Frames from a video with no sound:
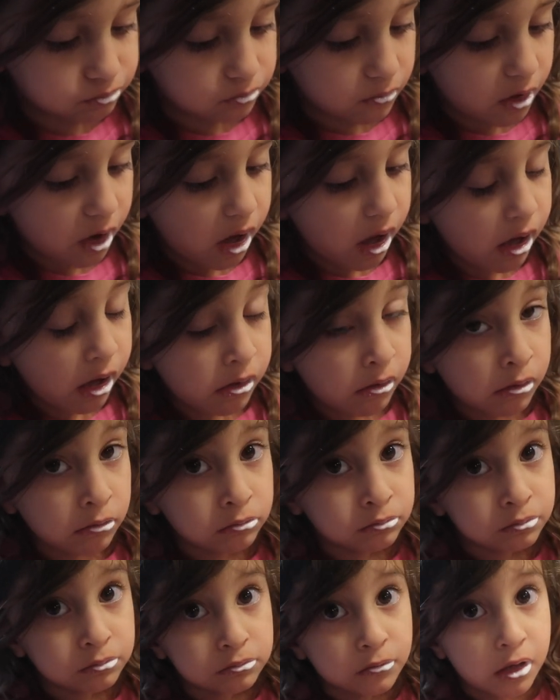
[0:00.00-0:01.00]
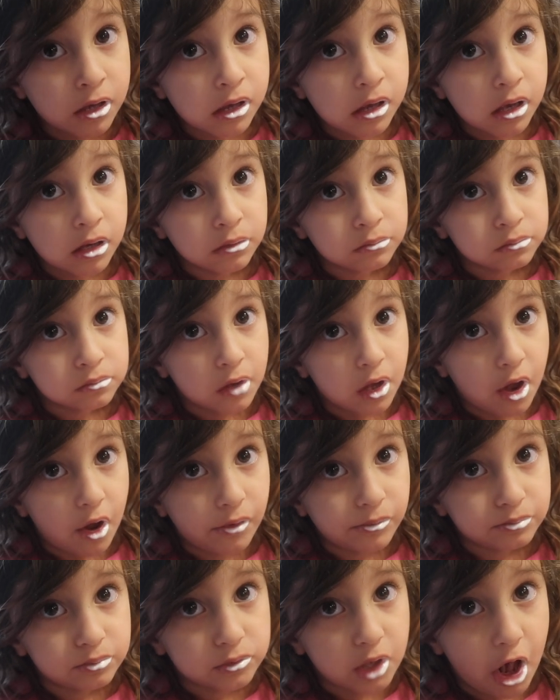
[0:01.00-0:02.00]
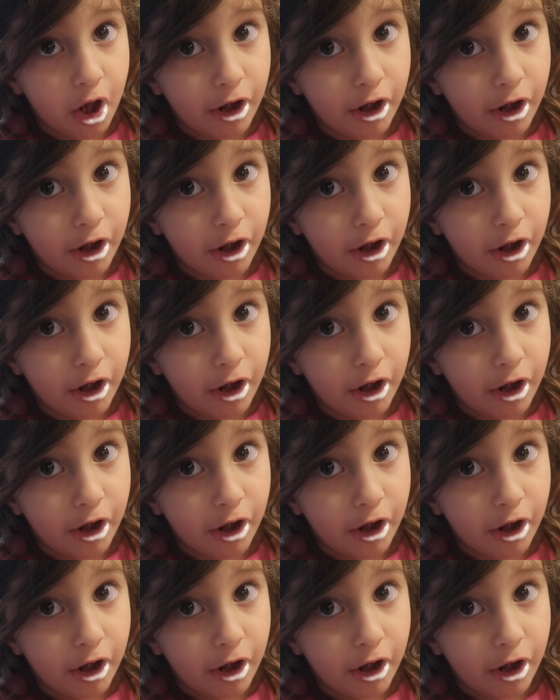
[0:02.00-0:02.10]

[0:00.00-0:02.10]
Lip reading: Yum. So good, right?